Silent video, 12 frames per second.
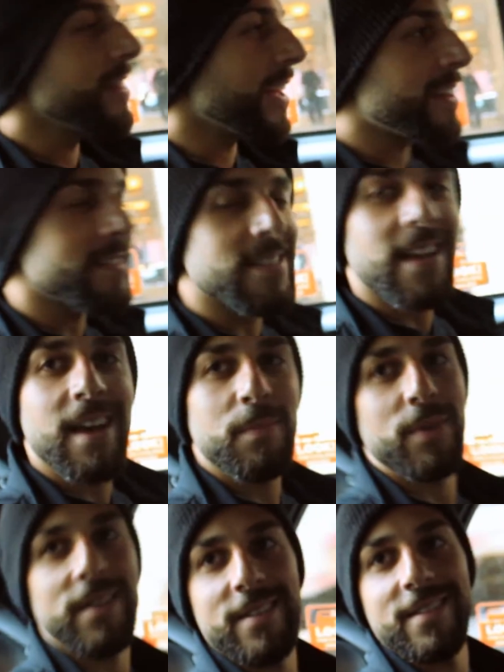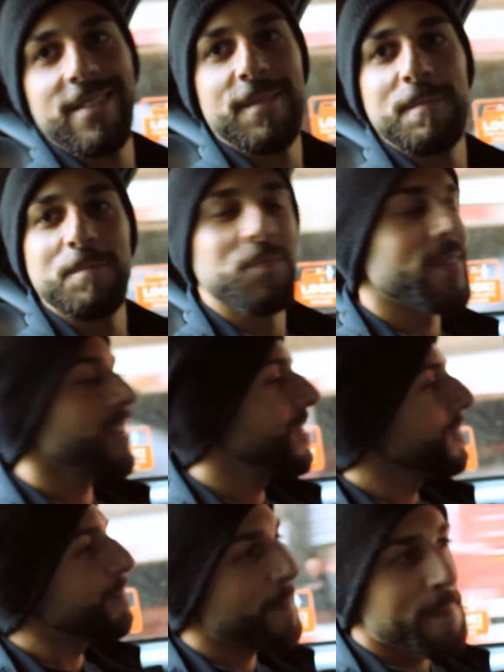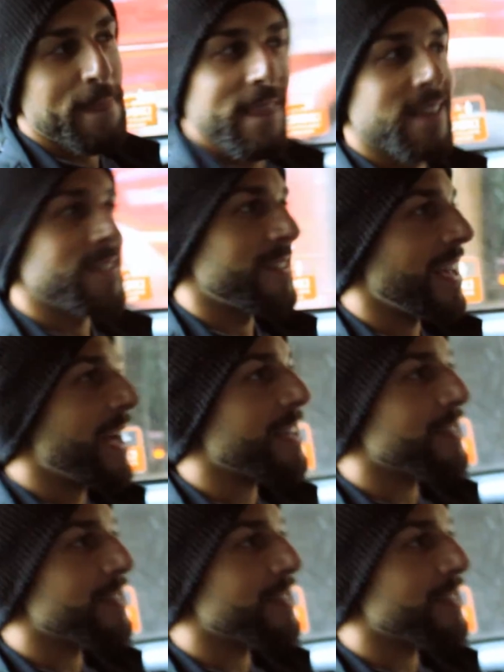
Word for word: That doesn't happen. Worrying about other people's uh, accomplishments,